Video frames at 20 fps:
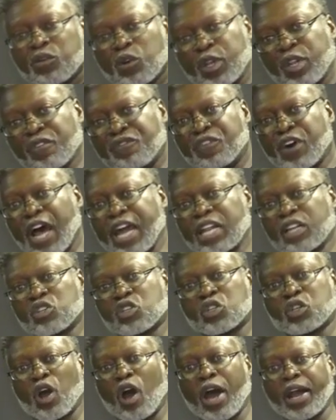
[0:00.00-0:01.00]
When the fighting
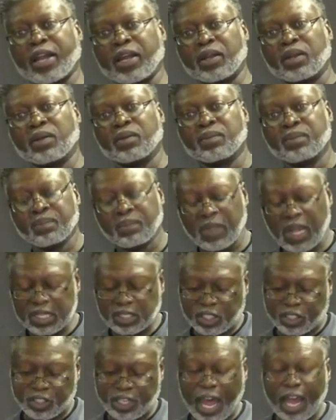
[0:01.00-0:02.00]
started,
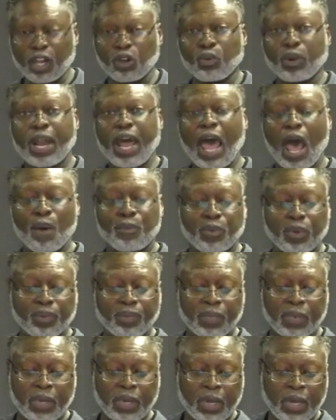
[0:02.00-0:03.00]
that's exactly what happened.
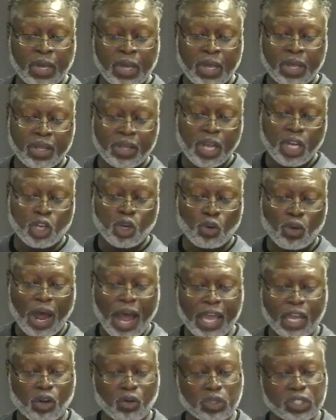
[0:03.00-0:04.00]
Mm. Then
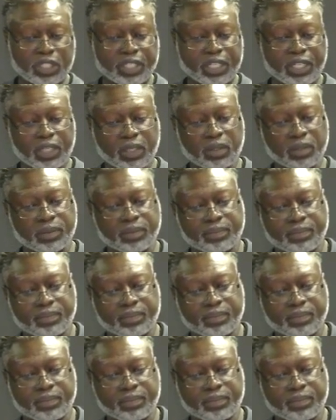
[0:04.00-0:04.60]
Uriah was killed.